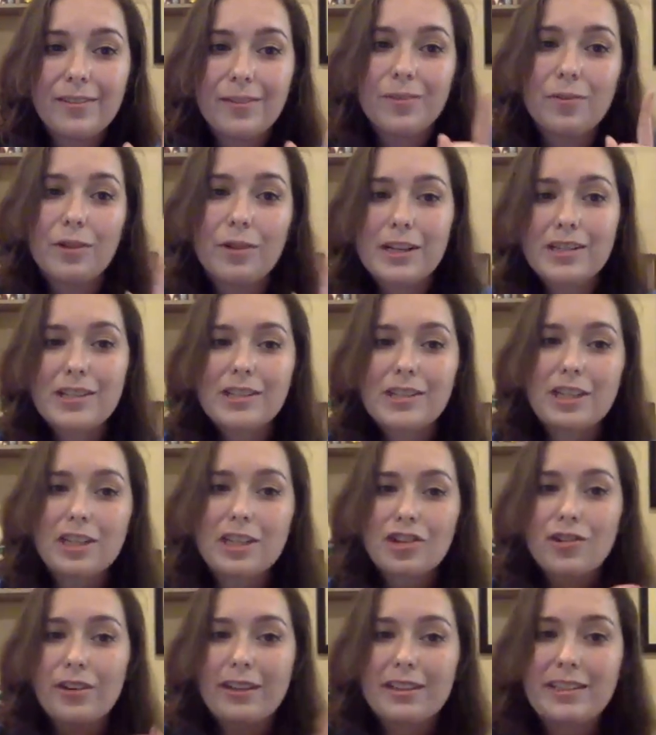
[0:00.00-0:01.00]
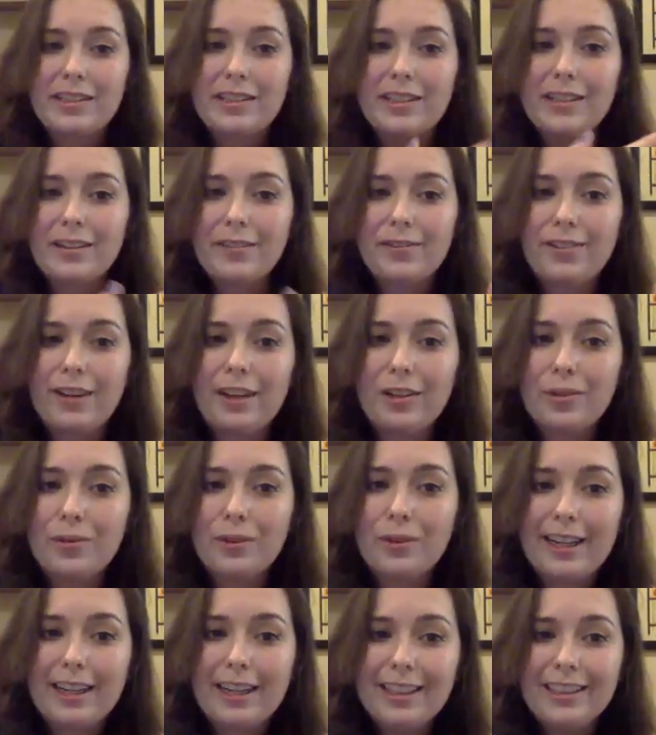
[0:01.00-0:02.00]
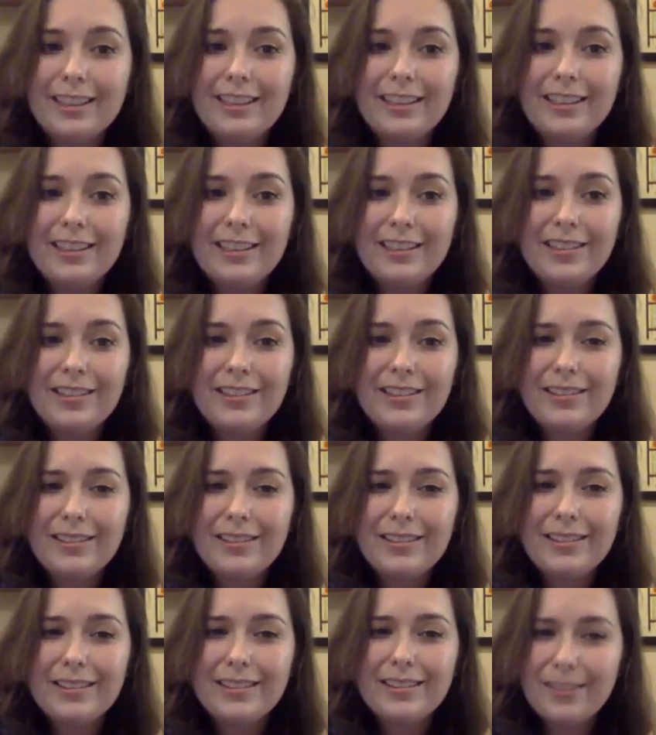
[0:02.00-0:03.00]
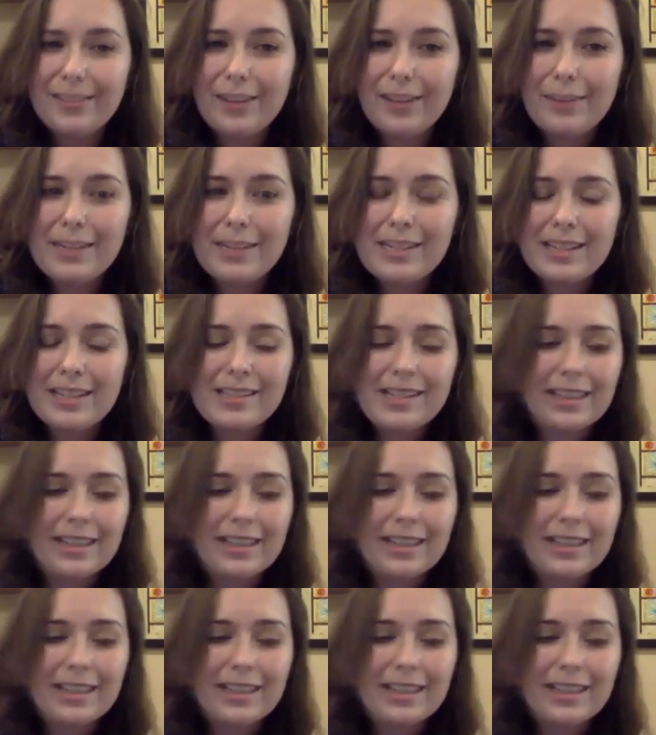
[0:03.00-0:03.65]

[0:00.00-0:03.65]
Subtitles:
was constructed in a fun way. If that makes sense.